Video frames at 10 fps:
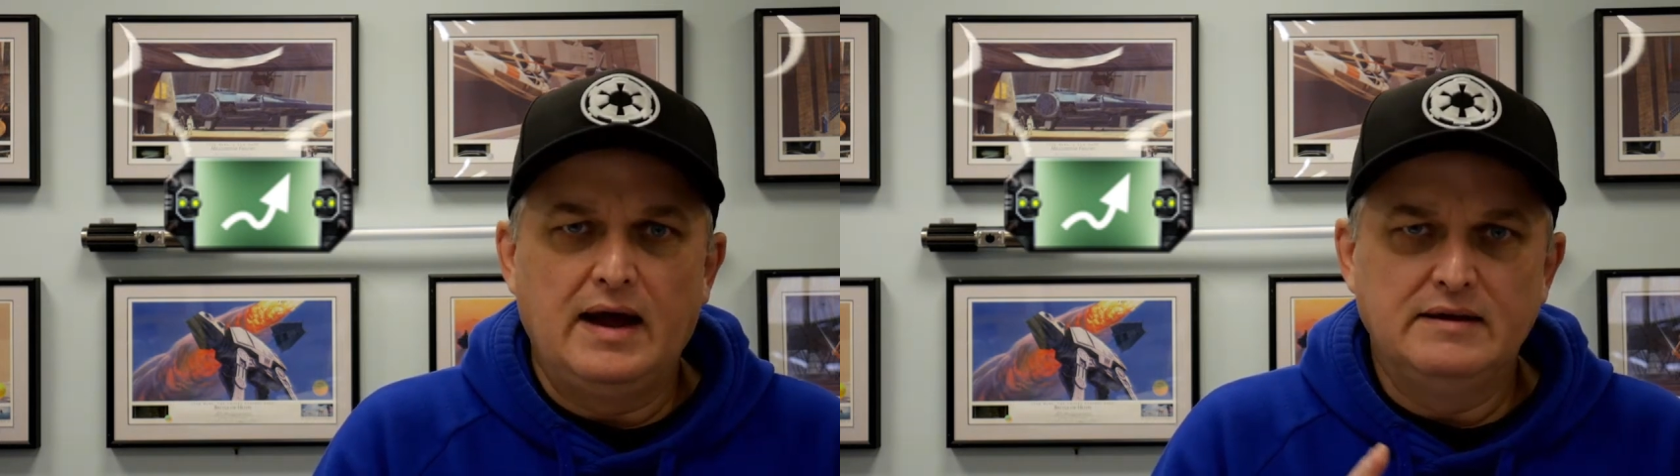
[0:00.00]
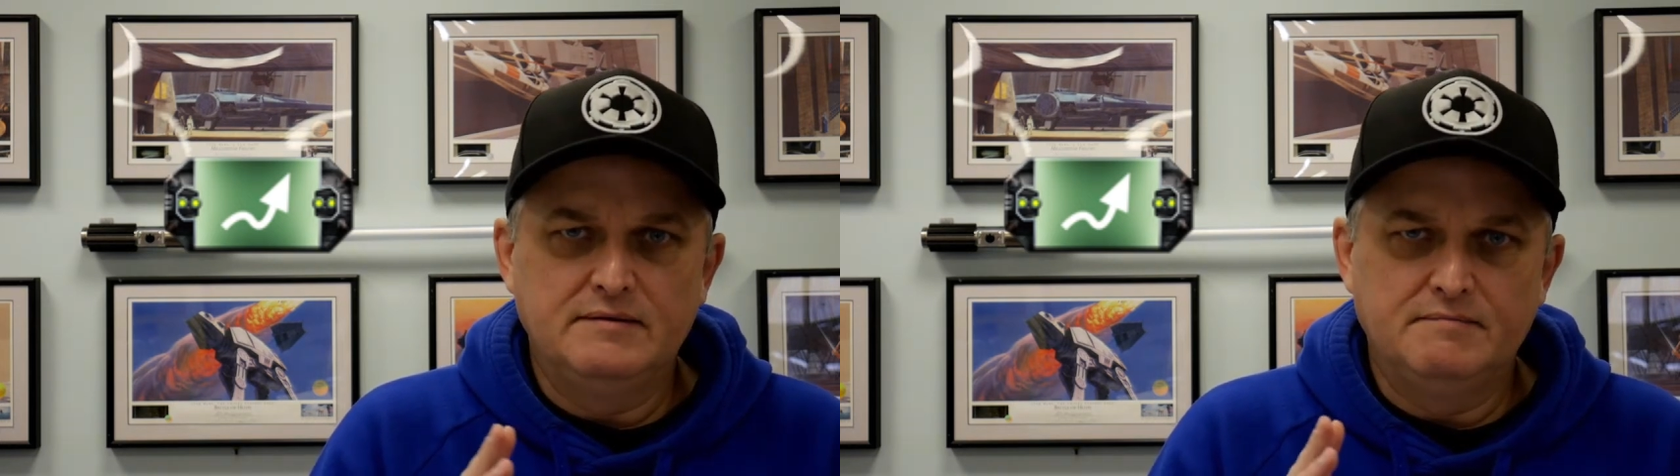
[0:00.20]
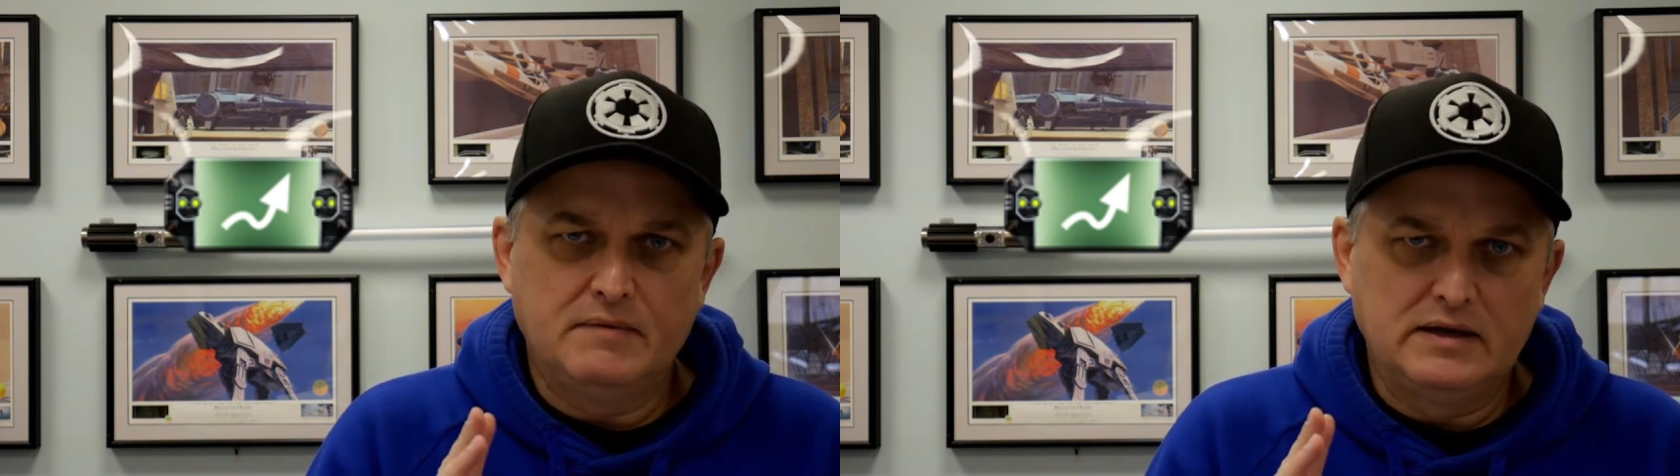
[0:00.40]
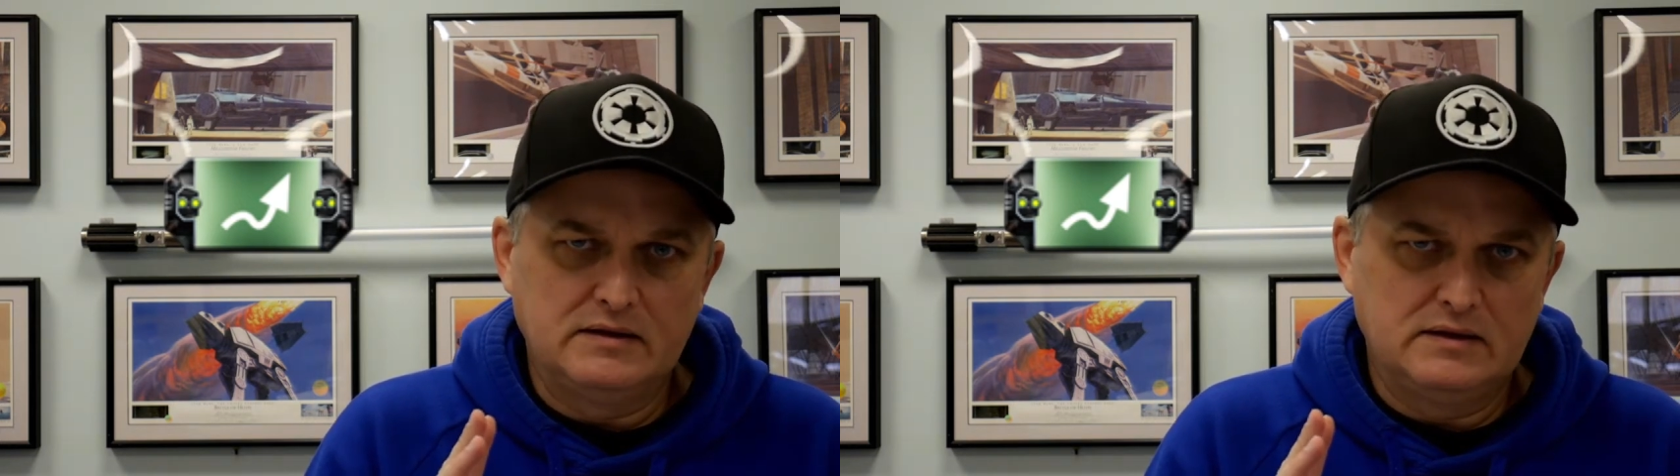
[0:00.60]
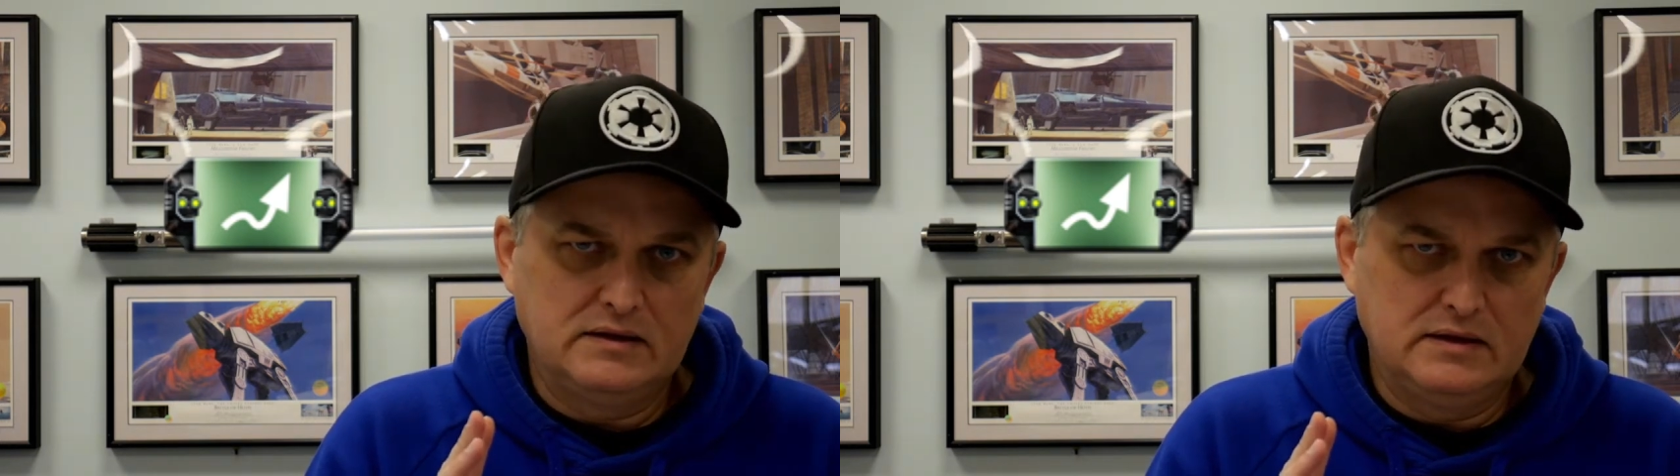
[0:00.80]
My
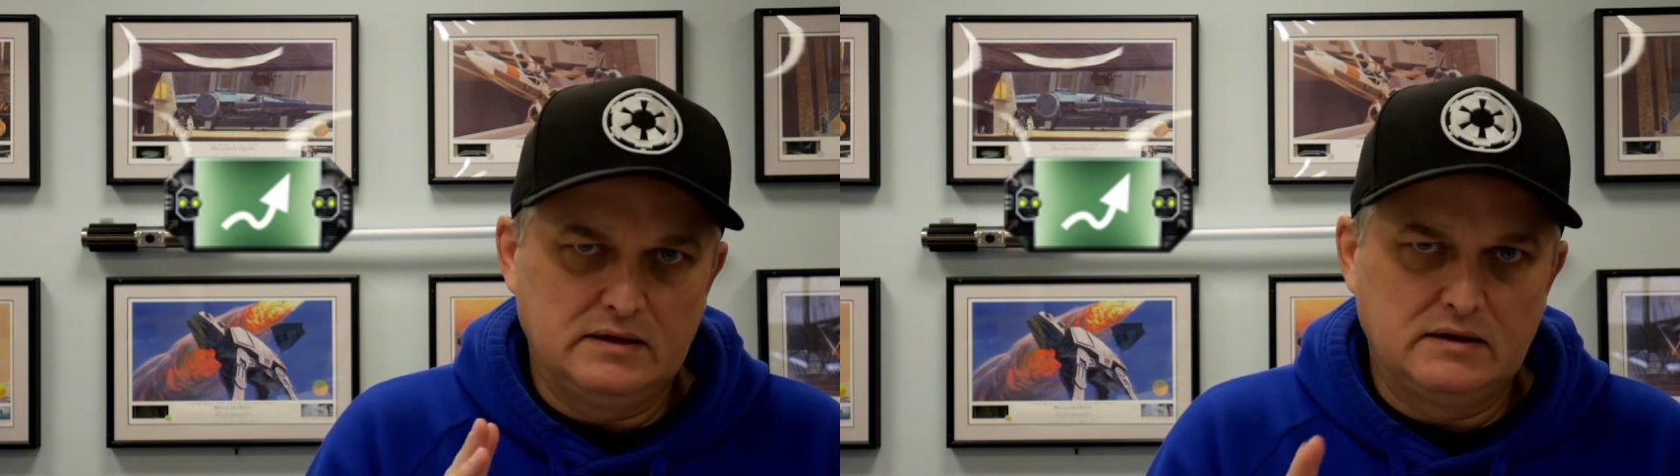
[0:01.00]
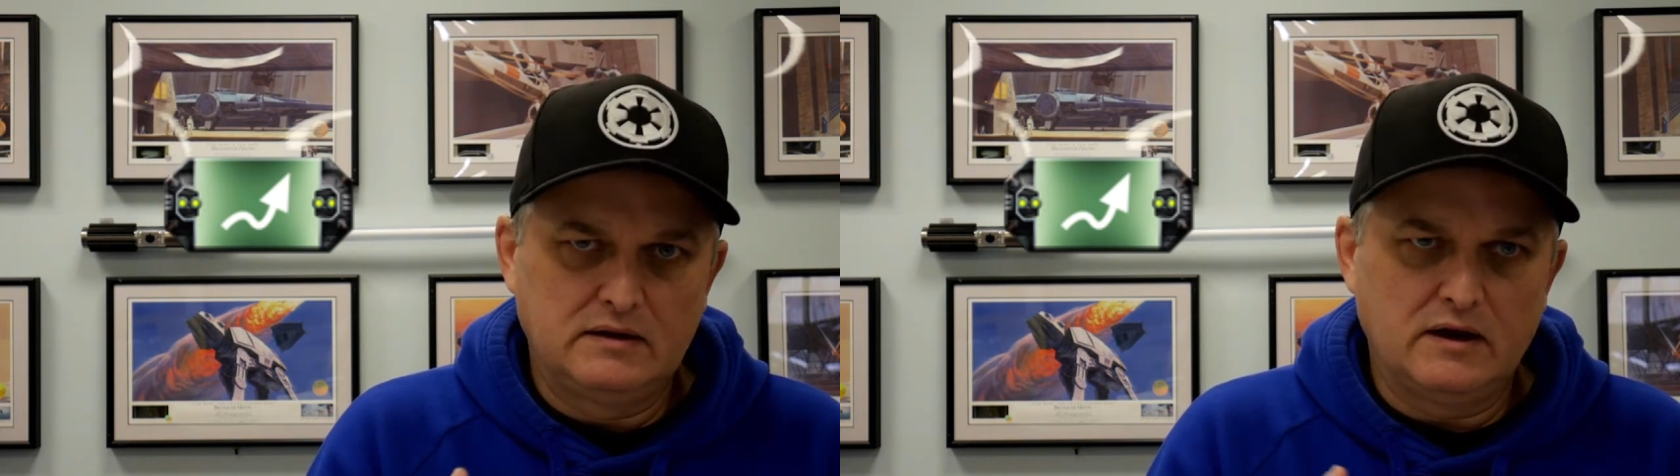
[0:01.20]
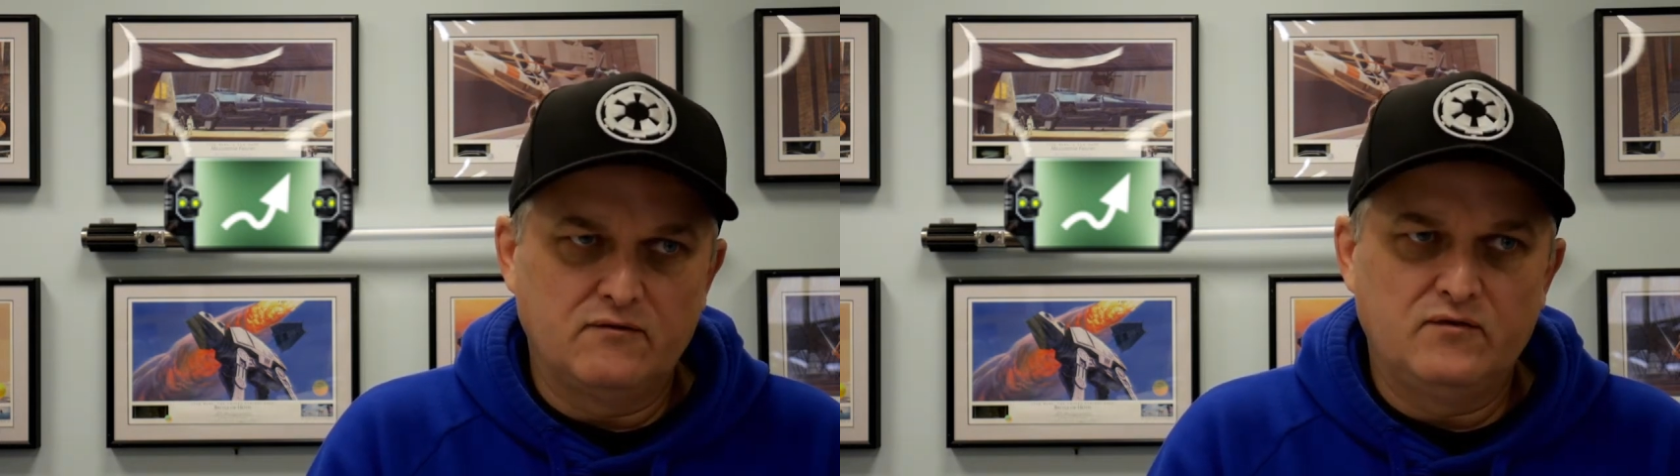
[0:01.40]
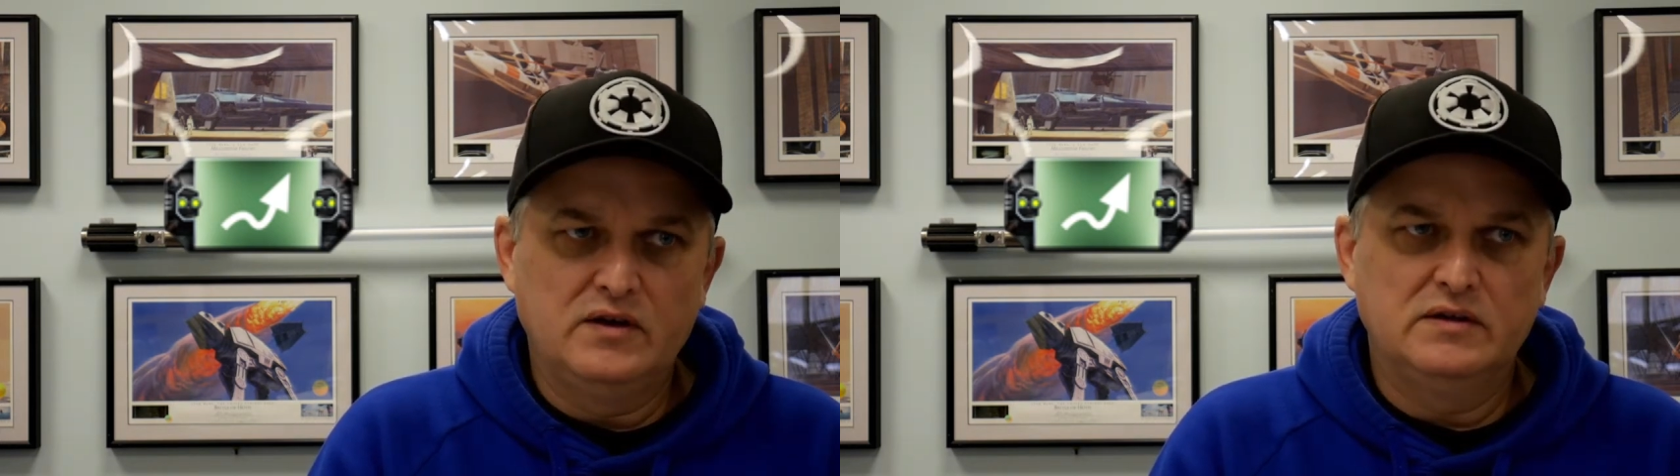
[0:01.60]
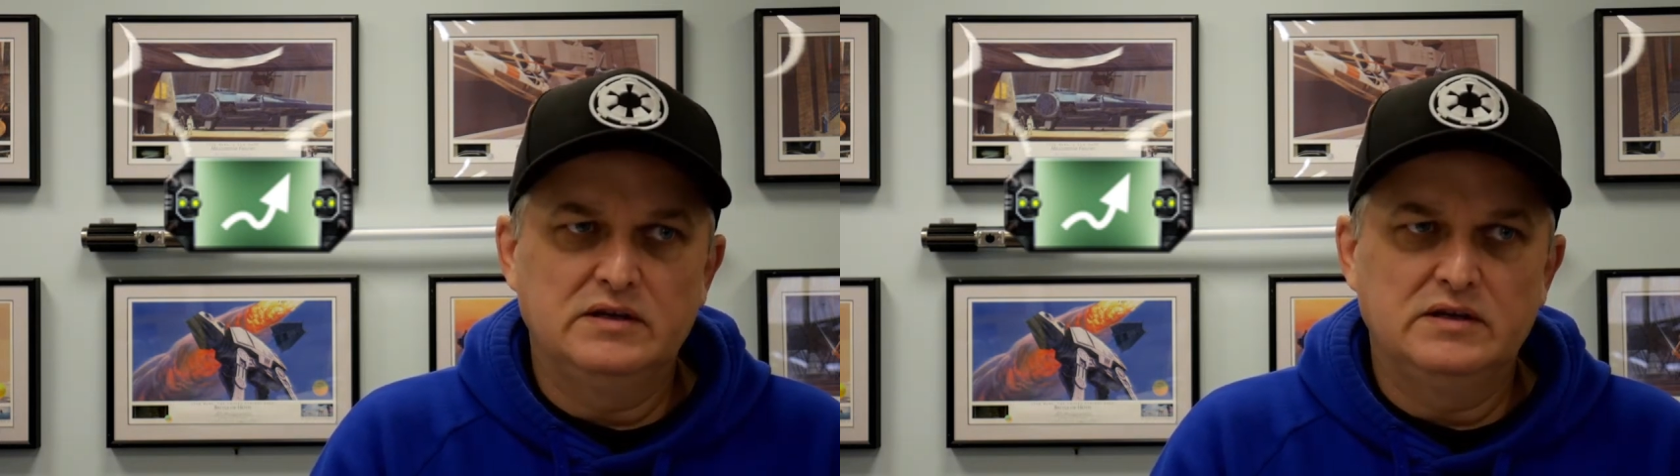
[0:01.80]
gut feeling